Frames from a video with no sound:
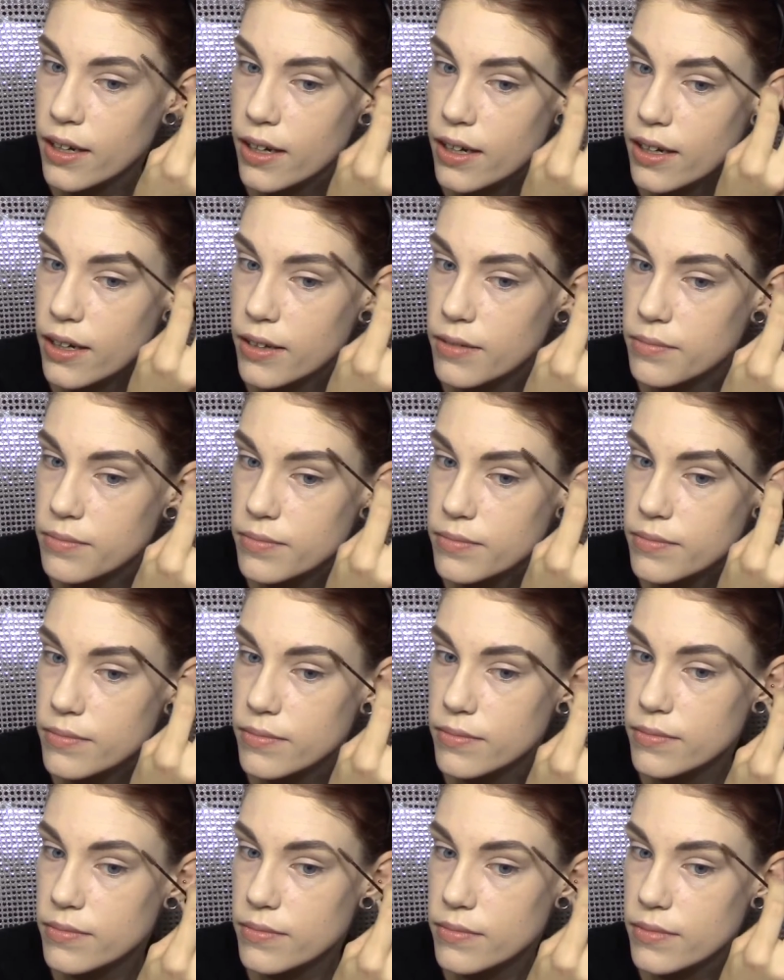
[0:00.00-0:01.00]

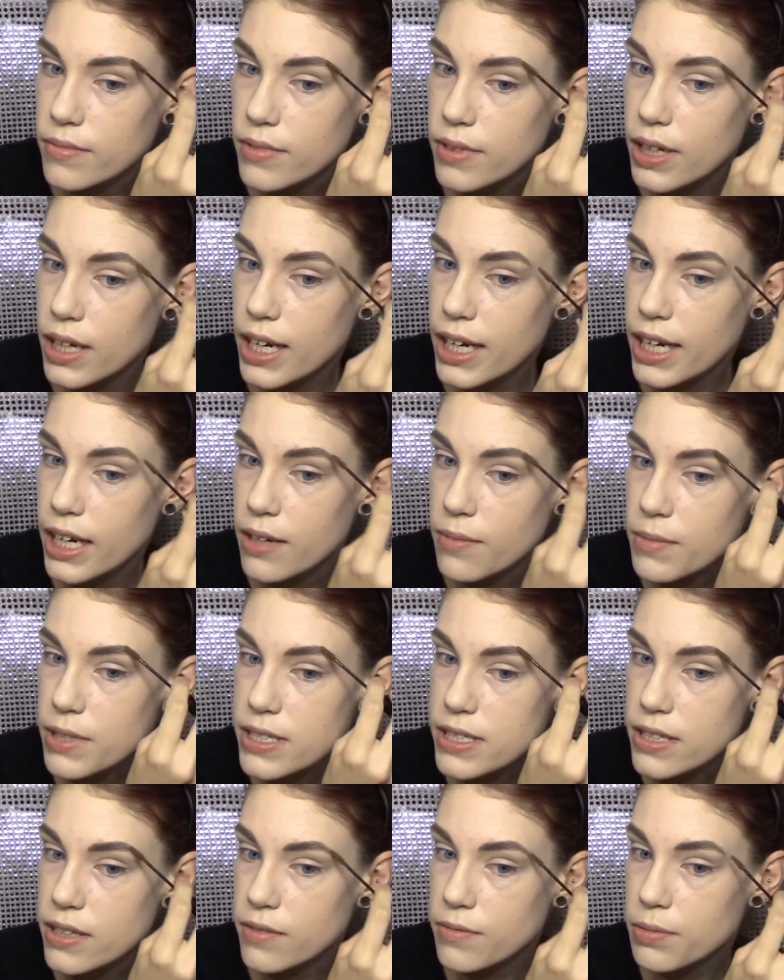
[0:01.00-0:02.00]
I gave
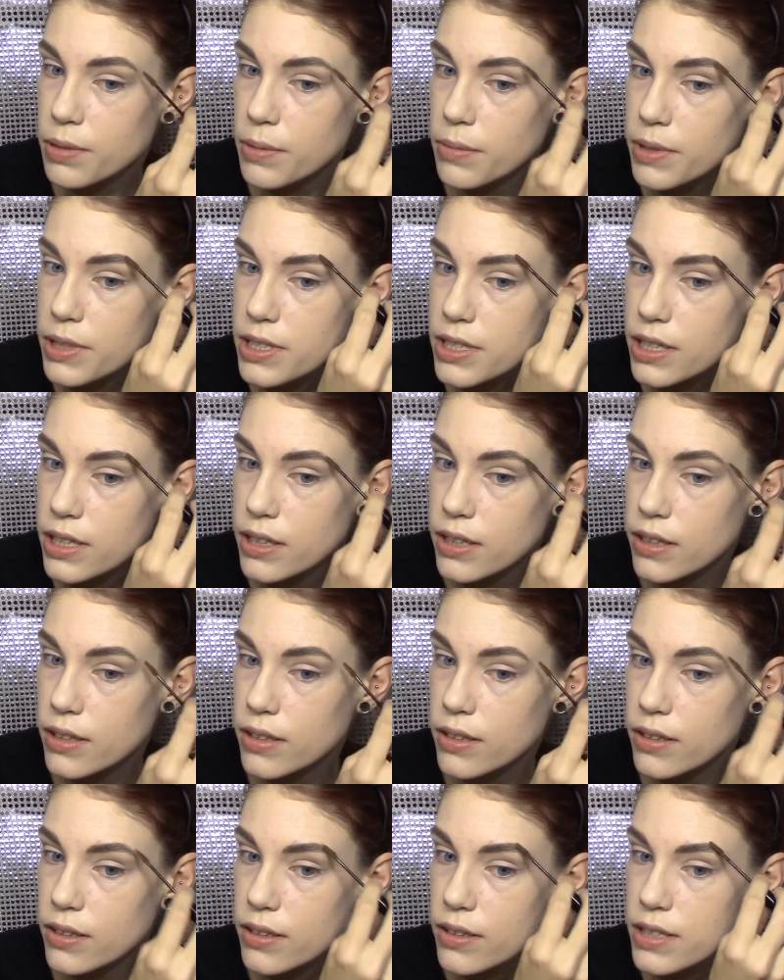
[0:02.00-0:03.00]
myself permission
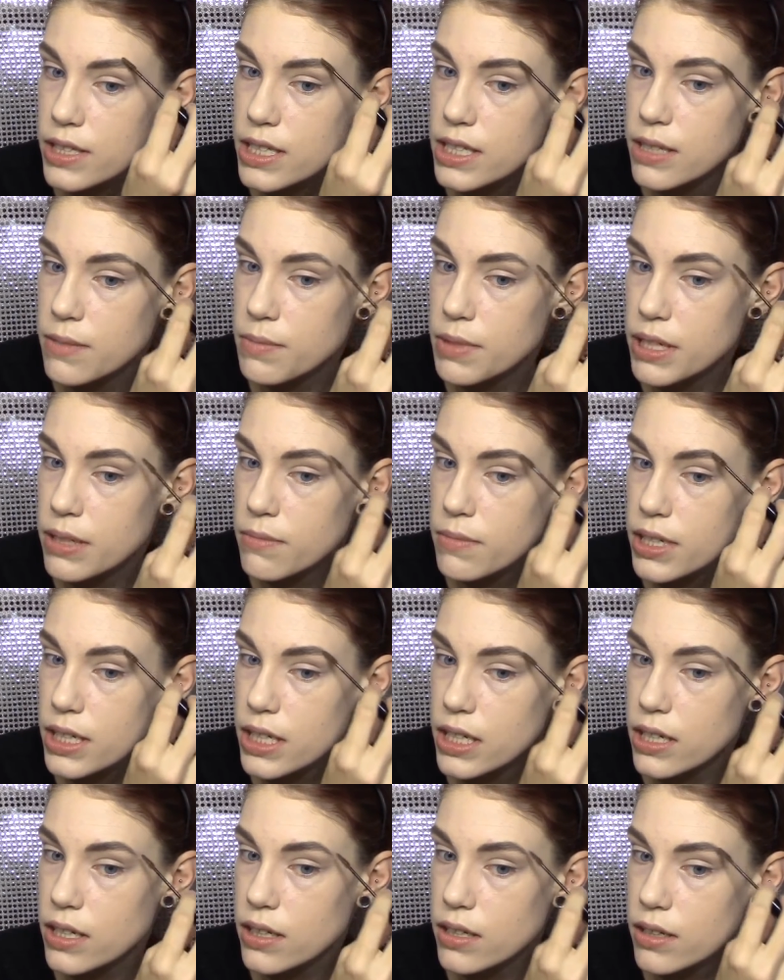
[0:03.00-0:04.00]
to be
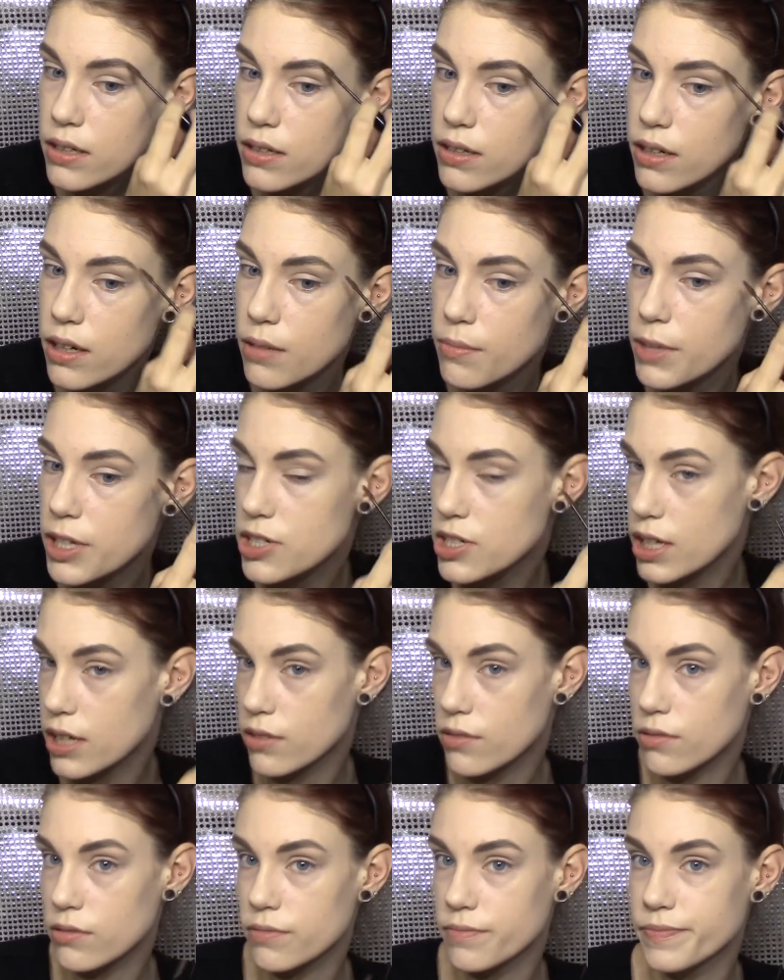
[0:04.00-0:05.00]
me on my
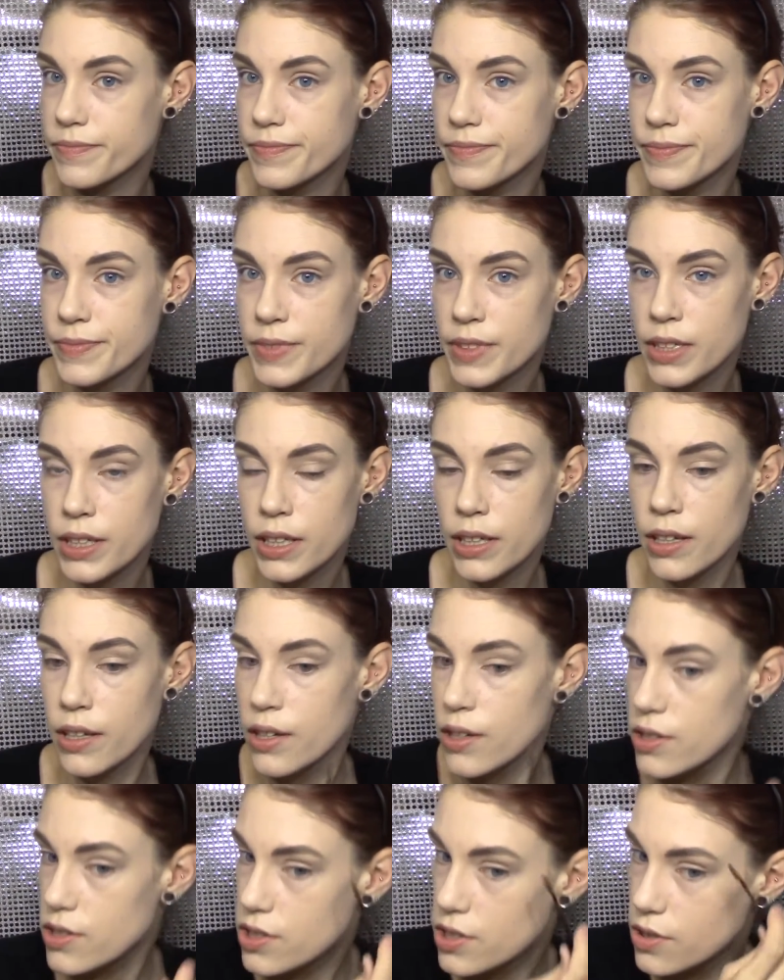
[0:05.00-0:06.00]
channel.
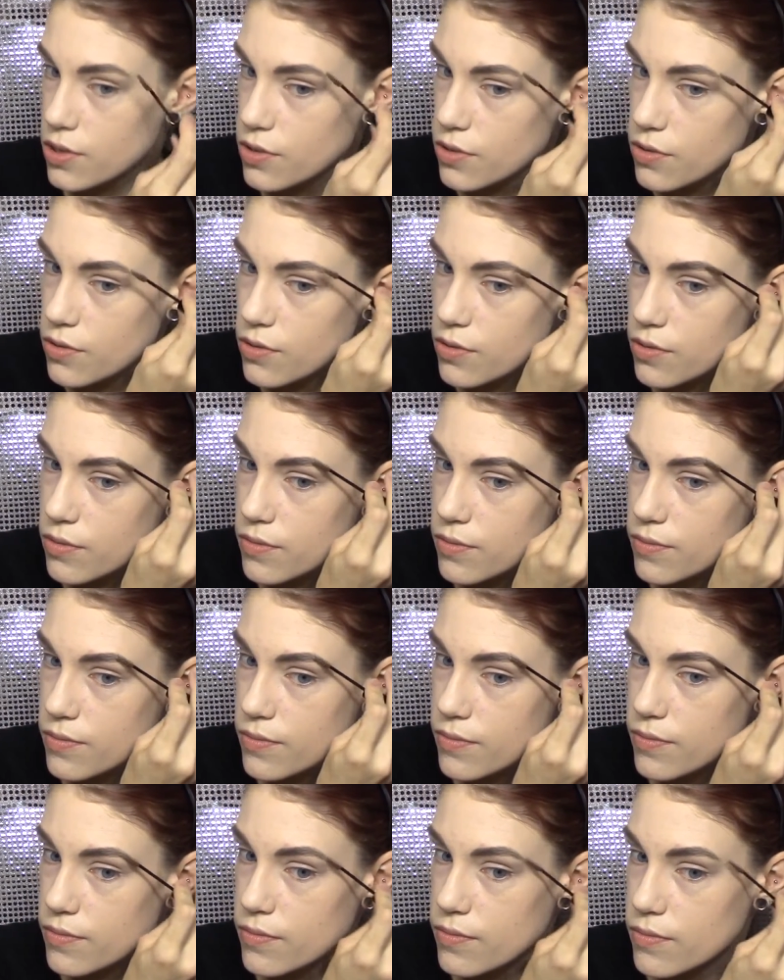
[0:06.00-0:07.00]
To,
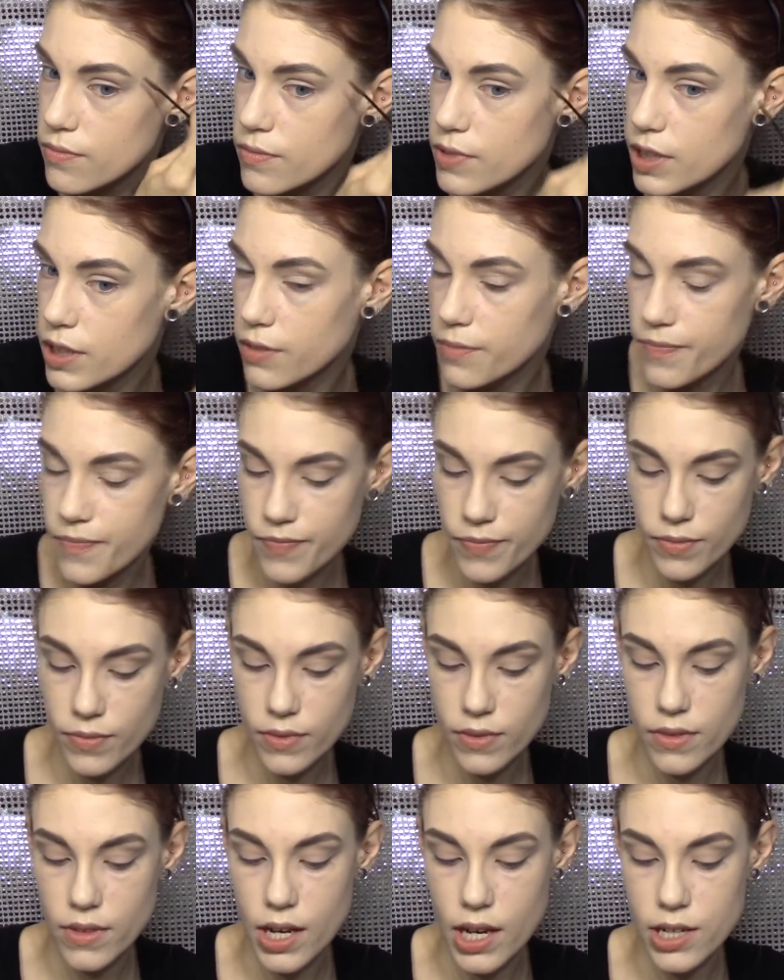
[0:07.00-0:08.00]

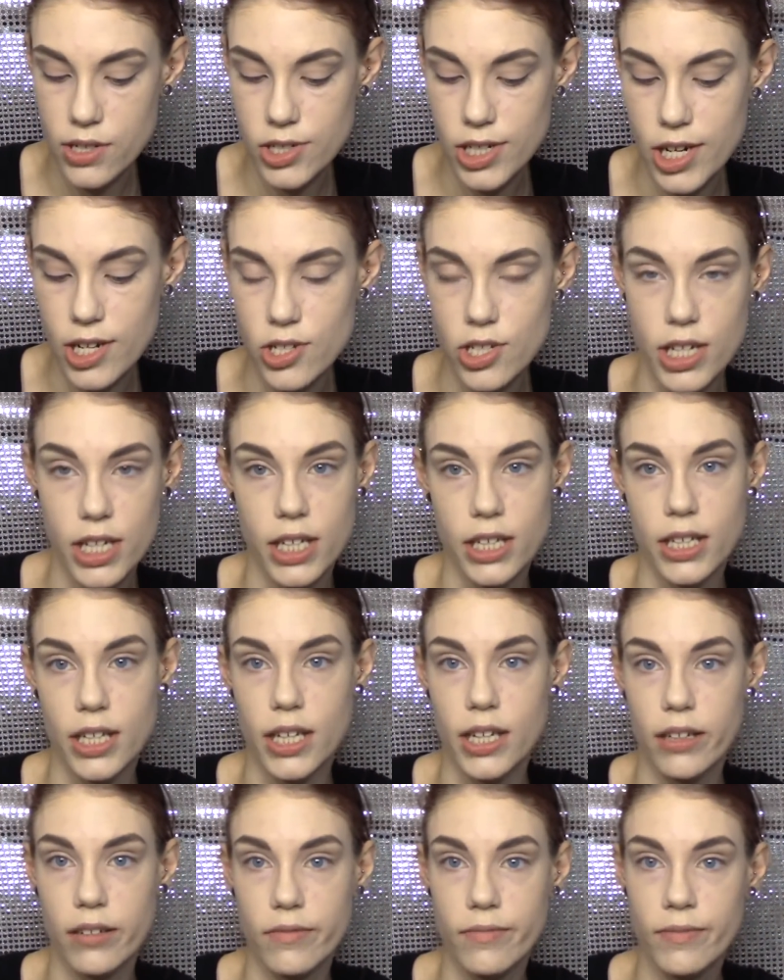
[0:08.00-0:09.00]
not change
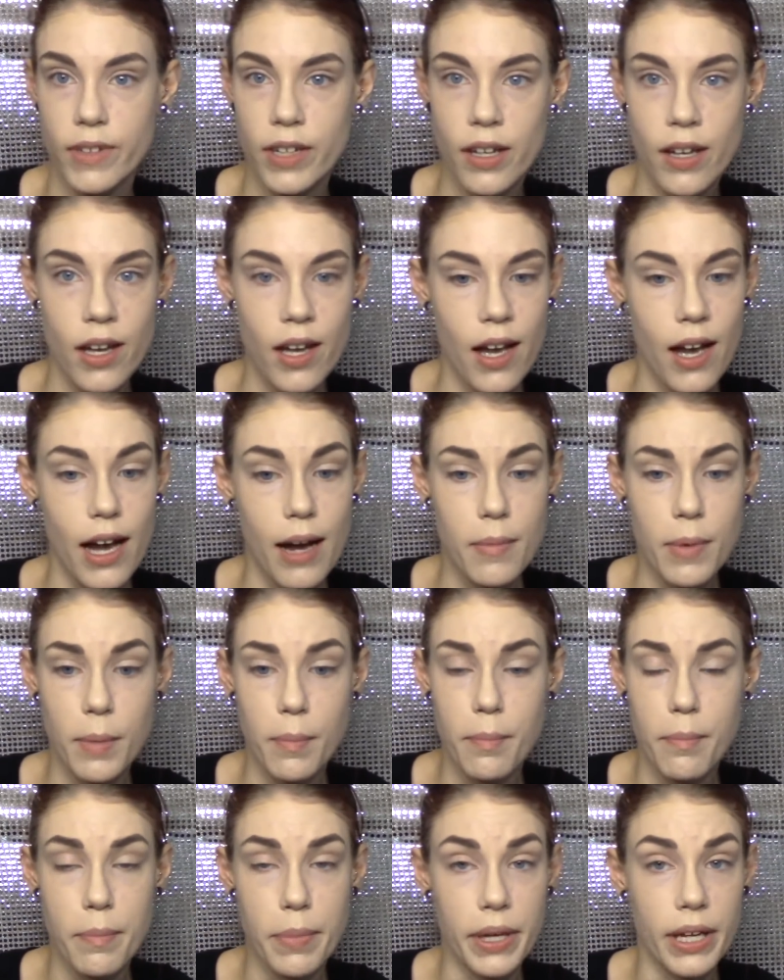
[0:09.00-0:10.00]
anything. I'm
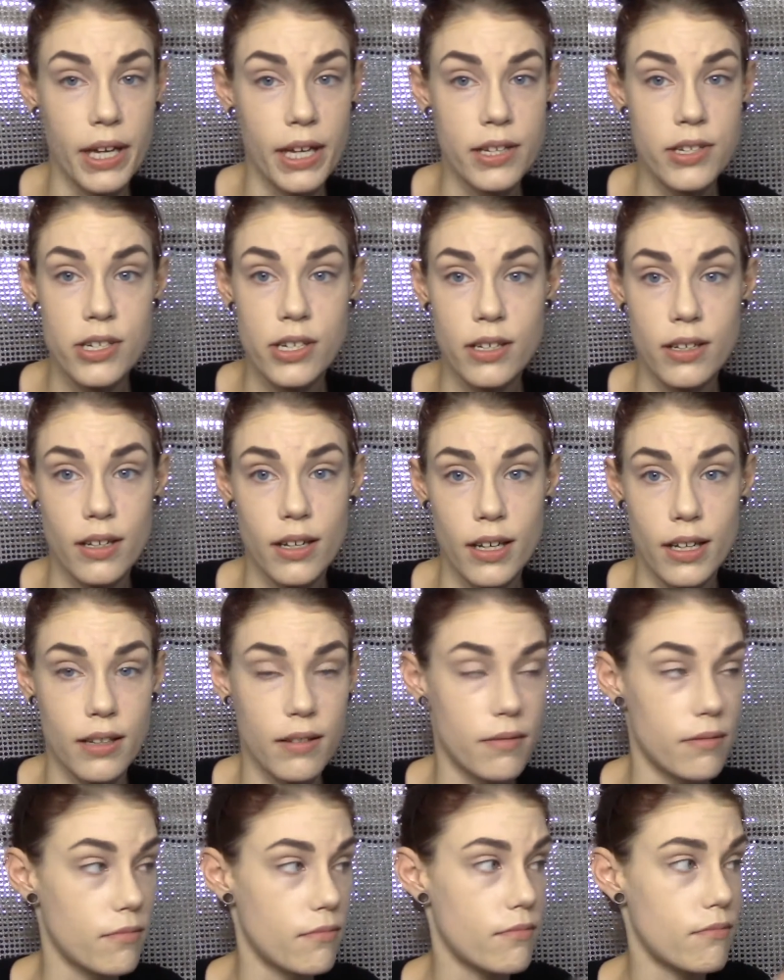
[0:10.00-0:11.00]
a bitch,
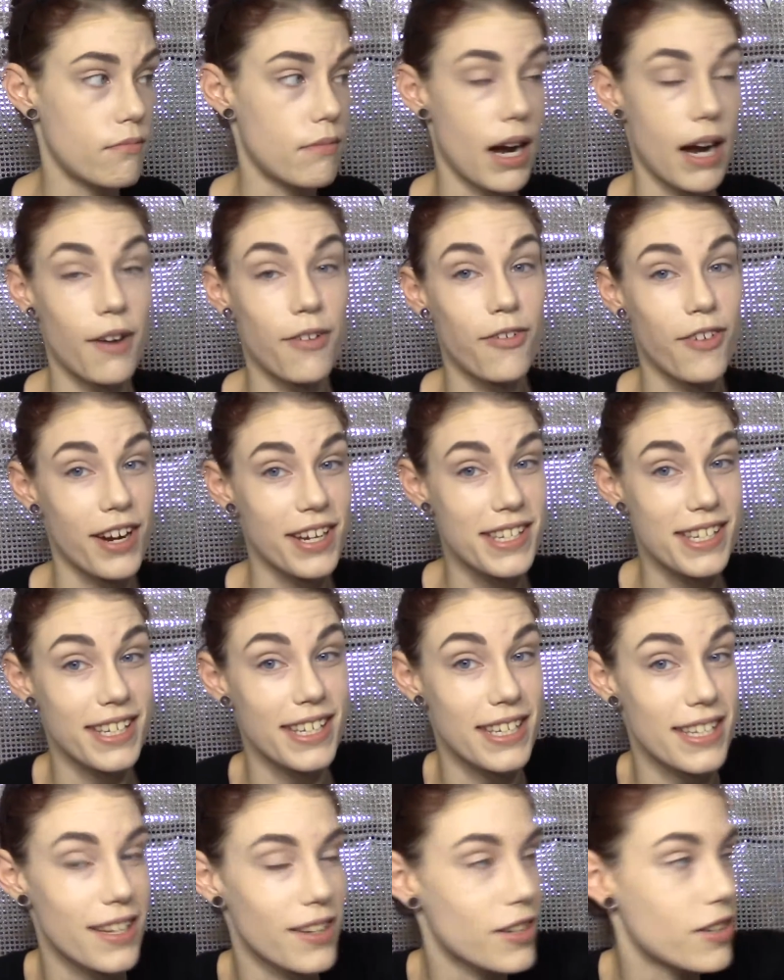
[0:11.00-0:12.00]
and my friends can
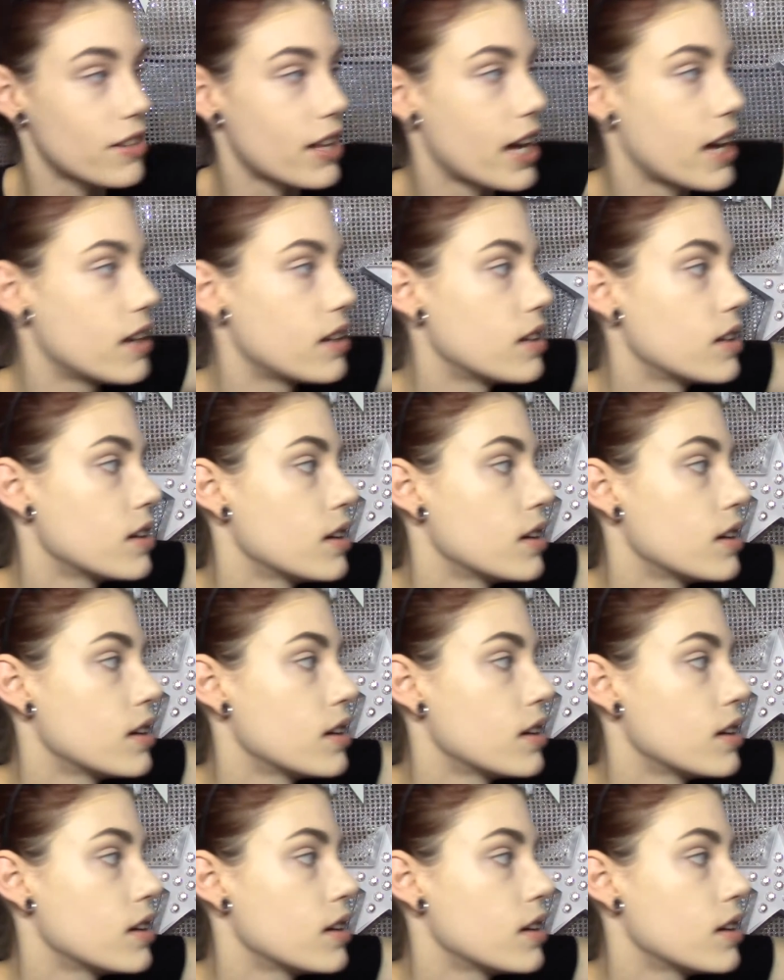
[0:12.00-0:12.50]
tell you that.